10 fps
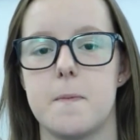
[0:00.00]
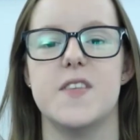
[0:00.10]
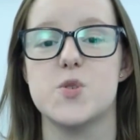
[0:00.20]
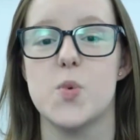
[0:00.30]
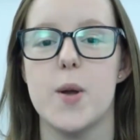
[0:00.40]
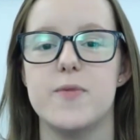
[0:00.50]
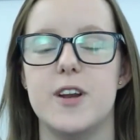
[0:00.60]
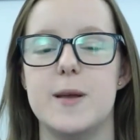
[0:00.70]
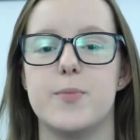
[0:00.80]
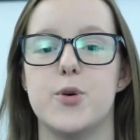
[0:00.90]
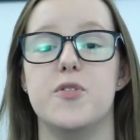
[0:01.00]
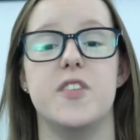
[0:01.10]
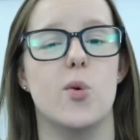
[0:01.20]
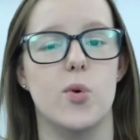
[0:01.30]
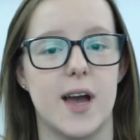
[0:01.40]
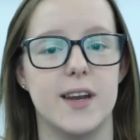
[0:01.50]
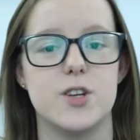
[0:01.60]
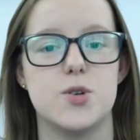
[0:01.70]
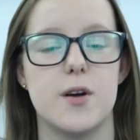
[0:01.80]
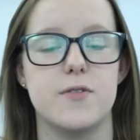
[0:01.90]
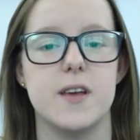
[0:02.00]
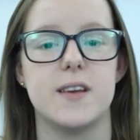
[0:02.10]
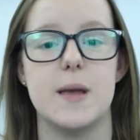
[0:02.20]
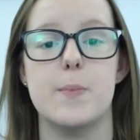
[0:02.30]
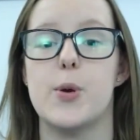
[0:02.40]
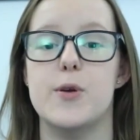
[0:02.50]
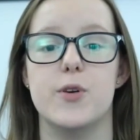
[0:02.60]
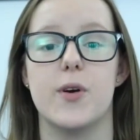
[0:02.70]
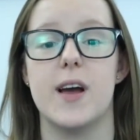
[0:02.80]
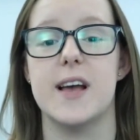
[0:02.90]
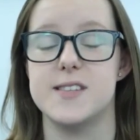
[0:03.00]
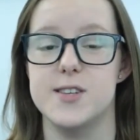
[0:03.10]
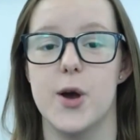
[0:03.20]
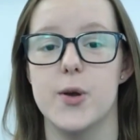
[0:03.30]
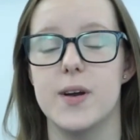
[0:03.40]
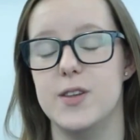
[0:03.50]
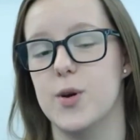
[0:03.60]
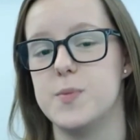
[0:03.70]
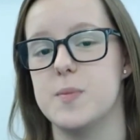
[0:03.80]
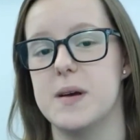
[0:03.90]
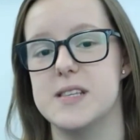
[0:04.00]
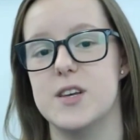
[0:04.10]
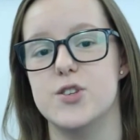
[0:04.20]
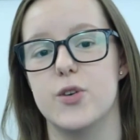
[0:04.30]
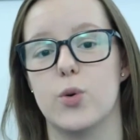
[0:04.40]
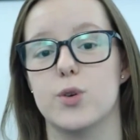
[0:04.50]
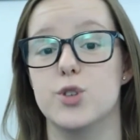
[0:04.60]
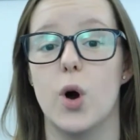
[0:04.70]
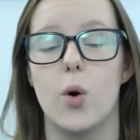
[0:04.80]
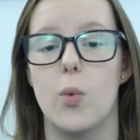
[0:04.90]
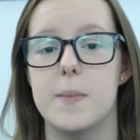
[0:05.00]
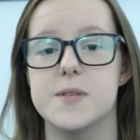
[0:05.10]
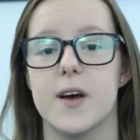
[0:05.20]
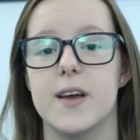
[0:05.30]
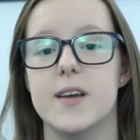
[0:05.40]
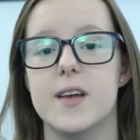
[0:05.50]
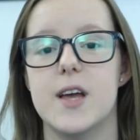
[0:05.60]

This will hopefully improve the organic traffic, improve your SEO and your optimization across your whole website,